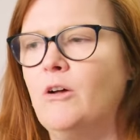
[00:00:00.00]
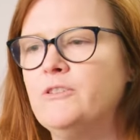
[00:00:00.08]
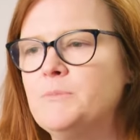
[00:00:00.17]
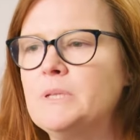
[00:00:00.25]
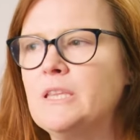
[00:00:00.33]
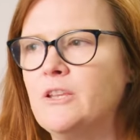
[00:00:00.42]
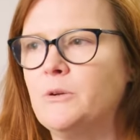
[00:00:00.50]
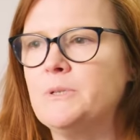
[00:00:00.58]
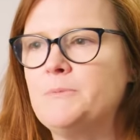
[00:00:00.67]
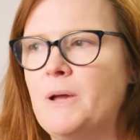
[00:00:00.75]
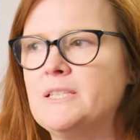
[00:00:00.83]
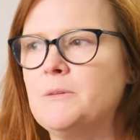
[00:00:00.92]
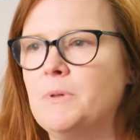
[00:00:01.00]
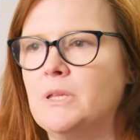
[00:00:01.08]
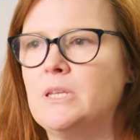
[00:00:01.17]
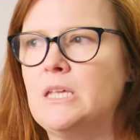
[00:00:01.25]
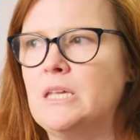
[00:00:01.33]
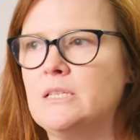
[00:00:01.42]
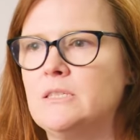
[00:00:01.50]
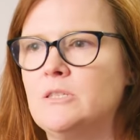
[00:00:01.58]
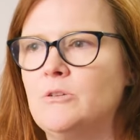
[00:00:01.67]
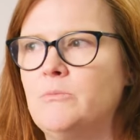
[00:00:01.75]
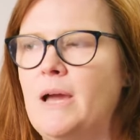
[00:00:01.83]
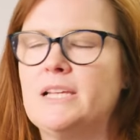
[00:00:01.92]
ultimately their responsibility is
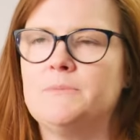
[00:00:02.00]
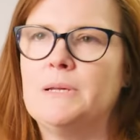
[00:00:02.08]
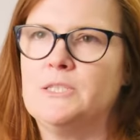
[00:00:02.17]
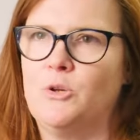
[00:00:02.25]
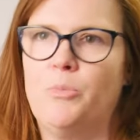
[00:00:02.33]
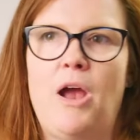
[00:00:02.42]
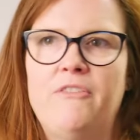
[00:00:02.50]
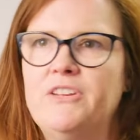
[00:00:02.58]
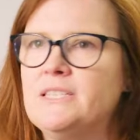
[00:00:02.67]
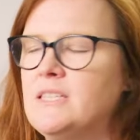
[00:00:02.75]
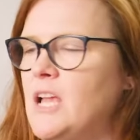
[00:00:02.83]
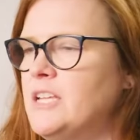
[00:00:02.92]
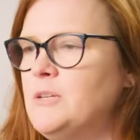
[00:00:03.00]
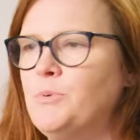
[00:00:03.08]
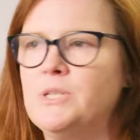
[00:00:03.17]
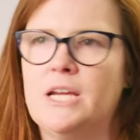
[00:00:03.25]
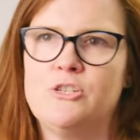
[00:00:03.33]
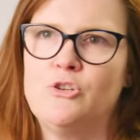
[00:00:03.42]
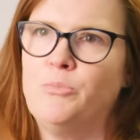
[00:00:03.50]
to maximize their profits, not to protect your